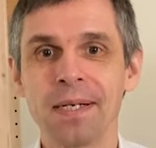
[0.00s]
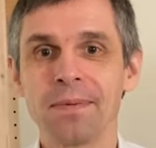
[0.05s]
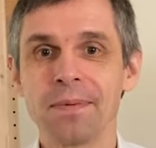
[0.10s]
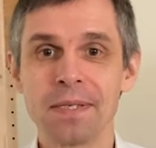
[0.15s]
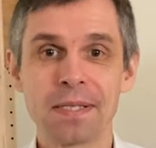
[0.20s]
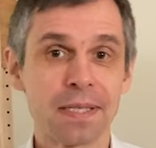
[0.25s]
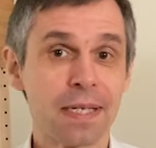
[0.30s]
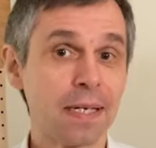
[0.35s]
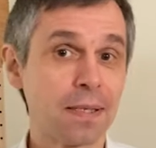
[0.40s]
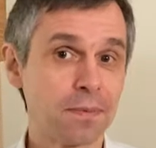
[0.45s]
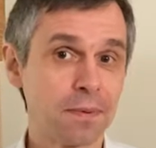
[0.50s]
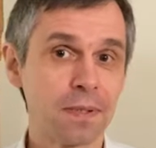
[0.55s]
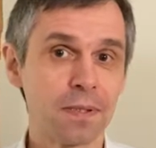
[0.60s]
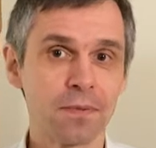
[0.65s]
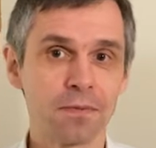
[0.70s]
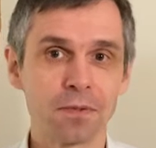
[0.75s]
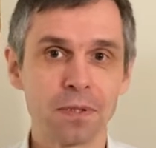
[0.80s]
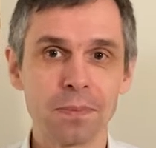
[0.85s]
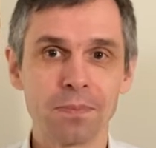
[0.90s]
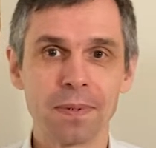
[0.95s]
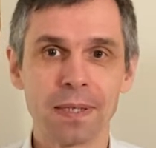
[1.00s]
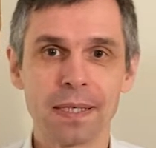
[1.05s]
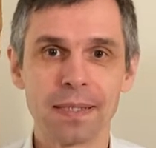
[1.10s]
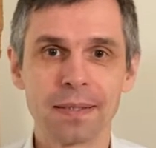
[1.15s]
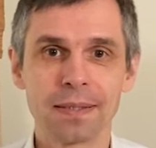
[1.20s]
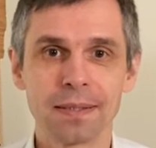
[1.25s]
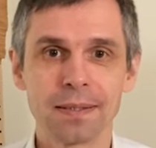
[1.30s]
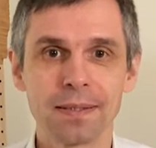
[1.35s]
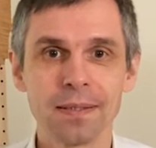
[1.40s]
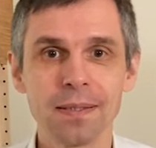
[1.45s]
We start with the free
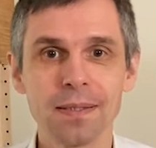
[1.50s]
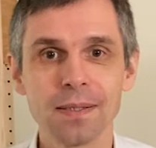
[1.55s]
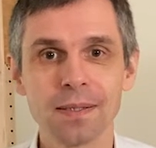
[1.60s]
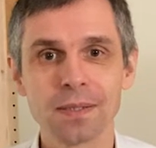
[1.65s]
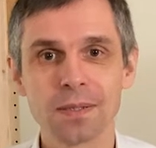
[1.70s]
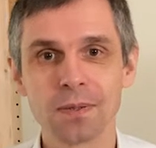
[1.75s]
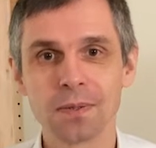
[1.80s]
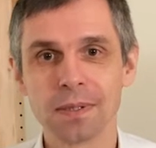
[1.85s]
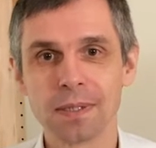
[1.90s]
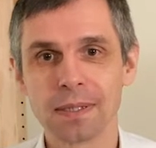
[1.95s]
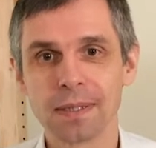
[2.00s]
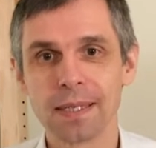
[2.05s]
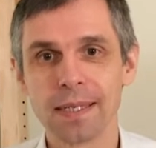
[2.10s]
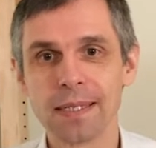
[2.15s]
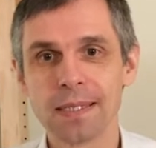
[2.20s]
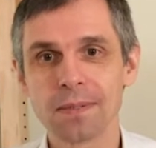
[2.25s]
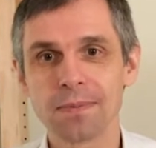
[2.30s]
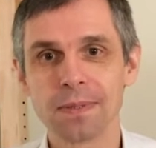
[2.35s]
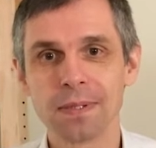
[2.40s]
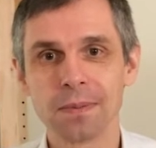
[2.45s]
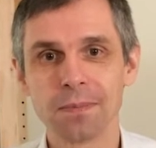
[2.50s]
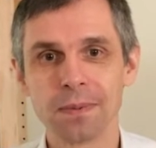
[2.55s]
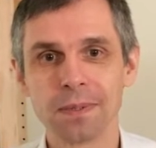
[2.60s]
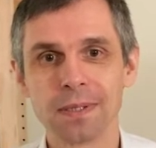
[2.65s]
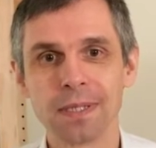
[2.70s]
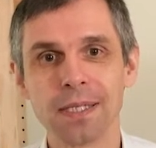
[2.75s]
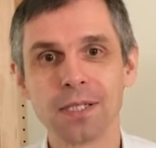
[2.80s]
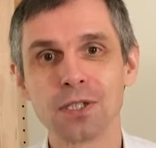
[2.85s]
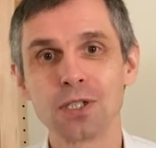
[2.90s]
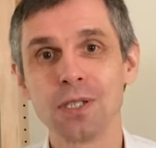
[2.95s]
particles, so the case where the
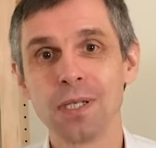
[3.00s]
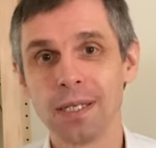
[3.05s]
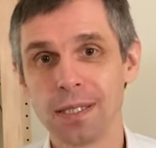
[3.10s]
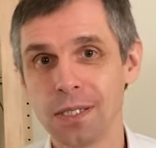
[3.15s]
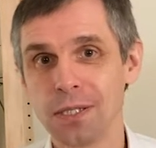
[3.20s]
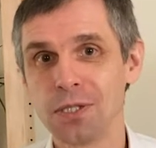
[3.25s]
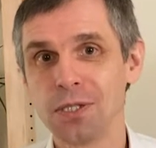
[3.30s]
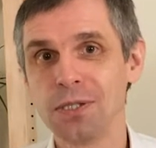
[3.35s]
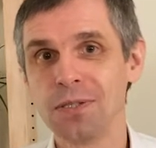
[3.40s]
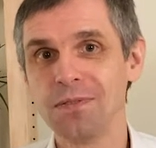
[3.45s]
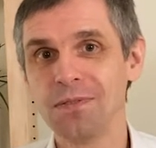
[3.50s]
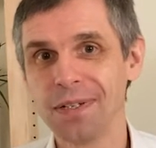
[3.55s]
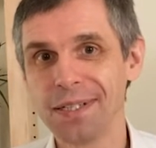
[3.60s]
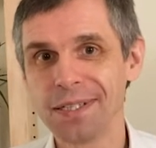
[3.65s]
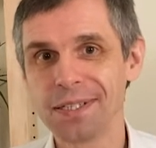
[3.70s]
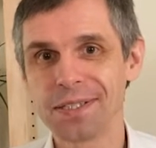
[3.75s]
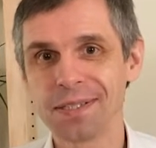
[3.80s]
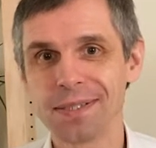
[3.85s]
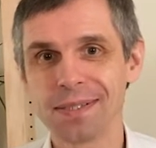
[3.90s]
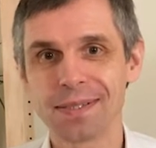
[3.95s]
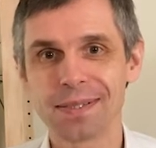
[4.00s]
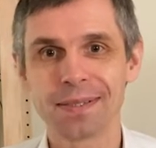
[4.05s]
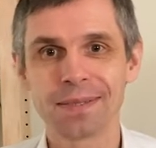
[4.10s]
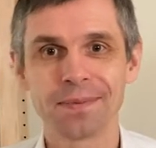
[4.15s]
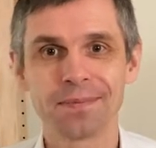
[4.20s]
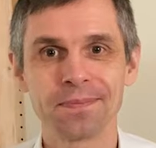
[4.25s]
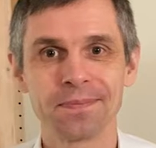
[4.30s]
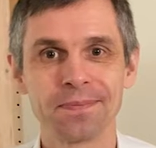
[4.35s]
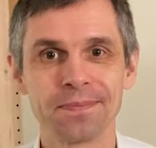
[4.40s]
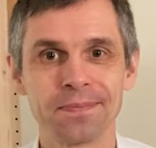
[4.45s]
potential energy vanishes.
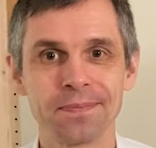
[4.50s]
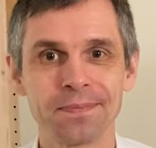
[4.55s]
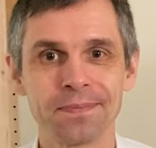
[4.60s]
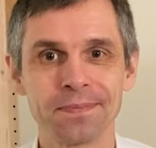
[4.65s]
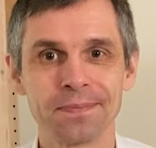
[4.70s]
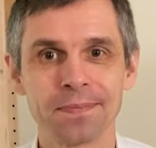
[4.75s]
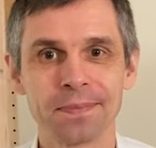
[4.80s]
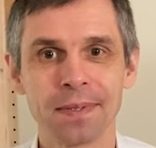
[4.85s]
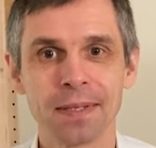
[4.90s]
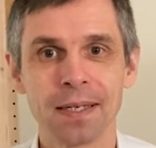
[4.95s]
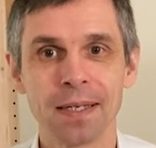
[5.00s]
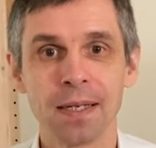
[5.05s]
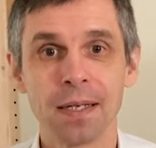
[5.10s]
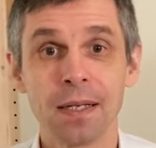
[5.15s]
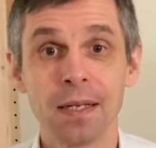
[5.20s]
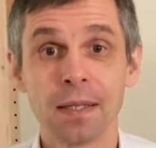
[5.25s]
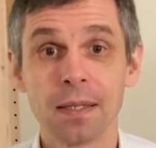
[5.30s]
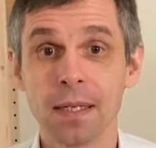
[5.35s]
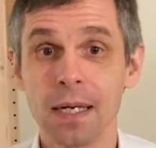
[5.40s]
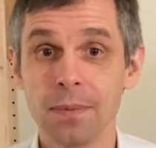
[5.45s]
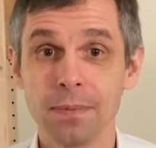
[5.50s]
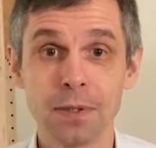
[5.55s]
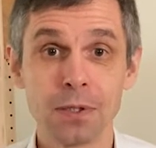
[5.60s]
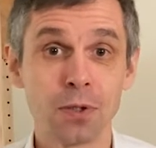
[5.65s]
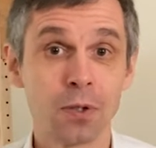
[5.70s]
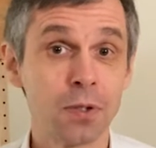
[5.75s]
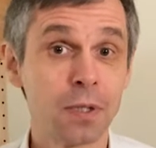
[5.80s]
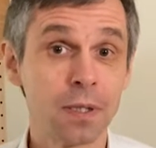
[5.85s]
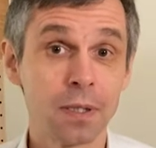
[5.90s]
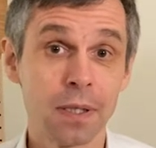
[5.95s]
The
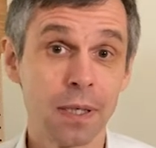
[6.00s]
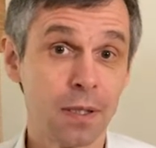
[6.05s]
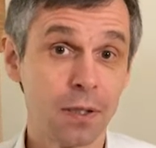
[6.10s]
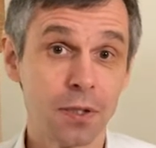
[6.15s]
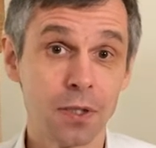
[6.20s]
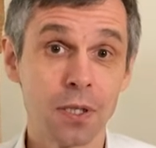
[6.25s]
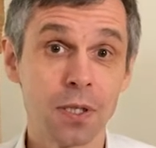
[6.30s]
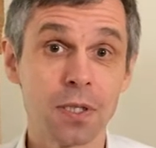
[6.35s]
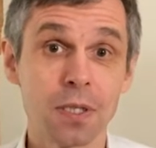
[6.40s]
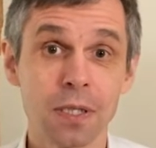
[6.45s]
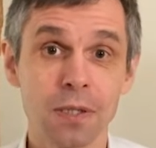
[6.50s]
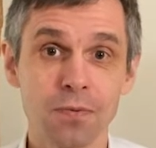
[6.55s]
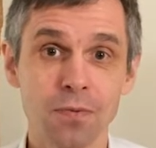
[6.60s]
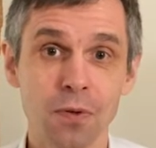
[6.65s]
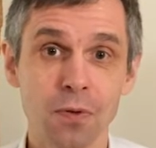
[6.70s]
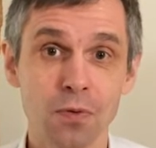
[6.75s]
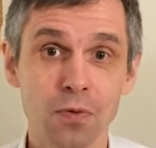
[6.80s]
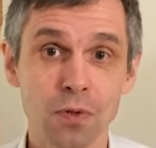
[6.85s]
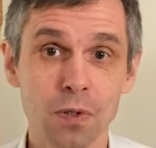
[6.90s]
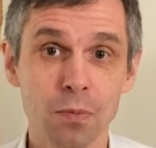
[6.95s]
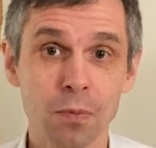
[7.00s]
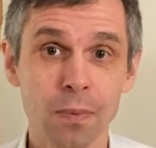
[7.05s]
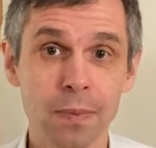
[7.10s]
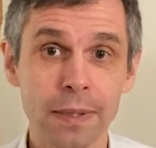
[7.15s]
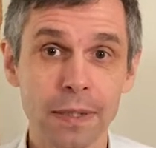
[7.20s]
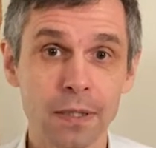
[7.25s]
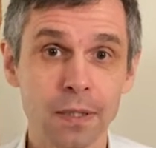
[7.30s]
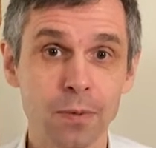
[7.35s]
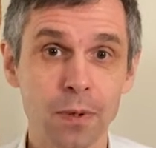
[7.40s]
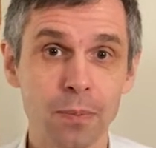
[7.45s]
Hamiltonian then just involves the
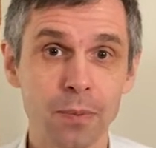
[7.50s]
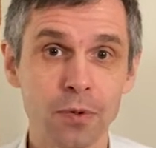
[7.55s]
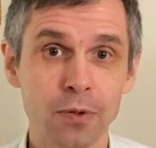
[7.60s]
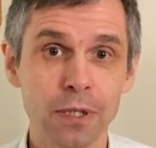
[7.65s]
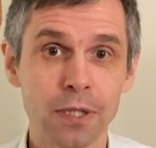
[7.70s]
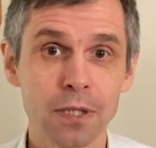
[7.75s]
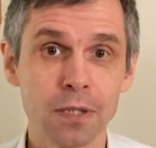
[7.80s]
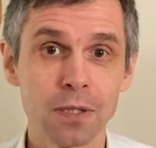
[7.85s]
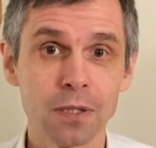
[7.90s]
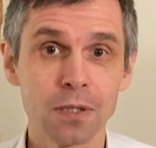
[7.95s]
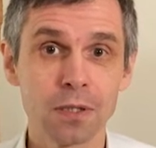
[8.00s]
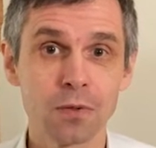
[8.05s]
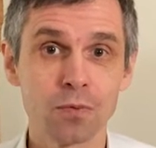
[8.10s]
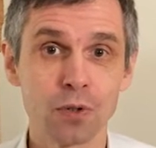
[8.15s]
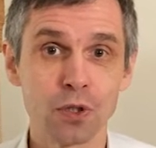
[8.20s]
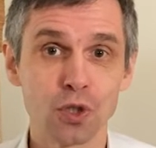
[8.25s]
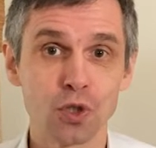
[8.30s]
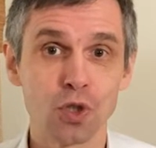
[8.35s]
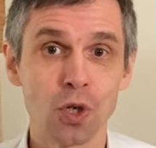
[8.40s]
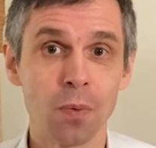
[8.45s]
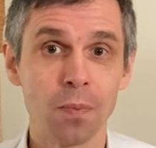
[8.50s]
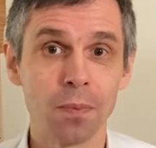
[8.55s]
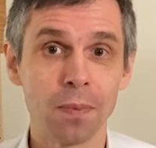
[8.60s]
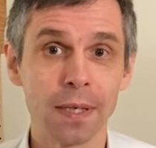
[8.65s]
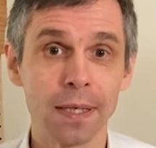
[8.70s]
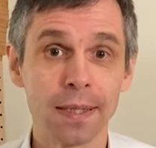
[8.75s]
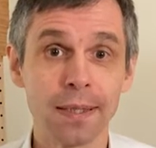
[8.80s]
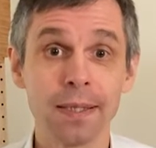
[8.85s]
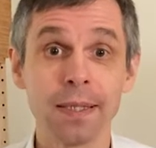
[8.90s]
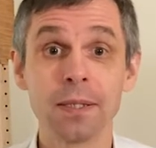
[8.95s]
momentum operators, which
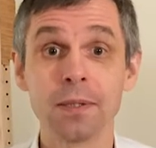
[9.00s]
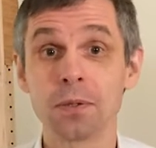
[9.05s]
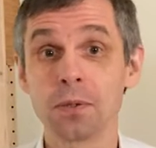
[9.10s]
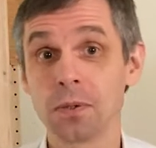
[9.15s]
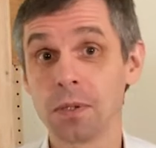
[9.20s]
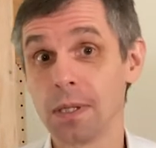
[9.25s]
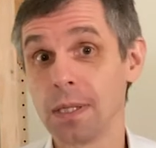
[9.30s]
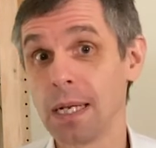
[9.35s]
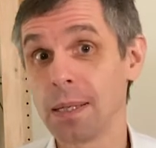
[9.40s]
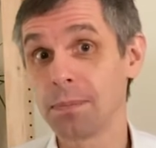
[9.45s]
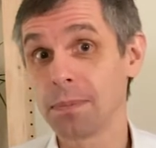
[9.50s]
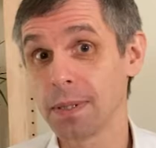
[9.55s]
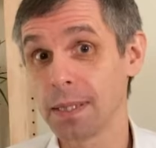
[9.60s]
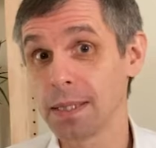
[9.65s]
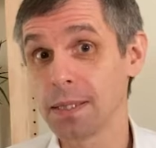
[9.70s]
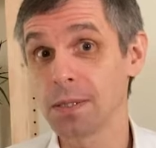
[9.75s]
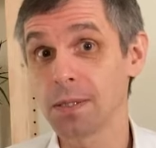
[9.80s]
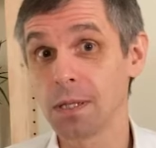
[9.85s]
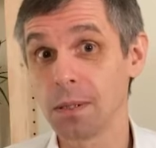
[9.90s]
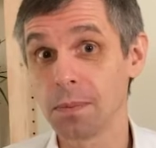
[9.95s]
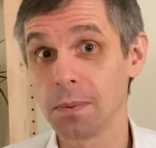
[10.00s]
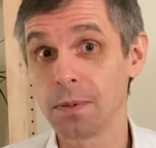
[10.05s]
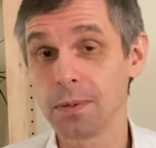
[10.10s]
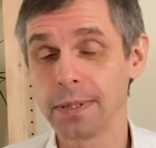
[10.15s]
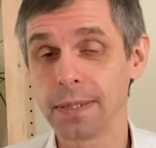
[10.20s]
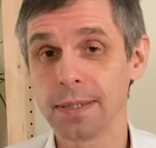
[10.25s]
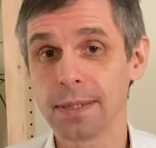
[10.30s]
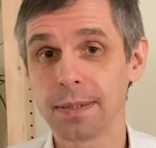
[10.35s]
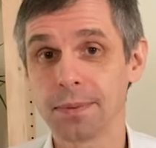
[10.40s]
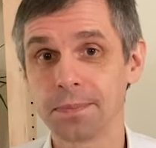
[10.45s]
combine into the Laplace
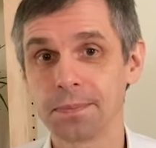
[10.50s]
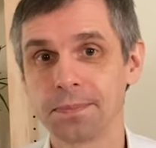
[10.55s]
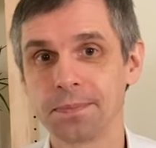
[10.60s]
operator.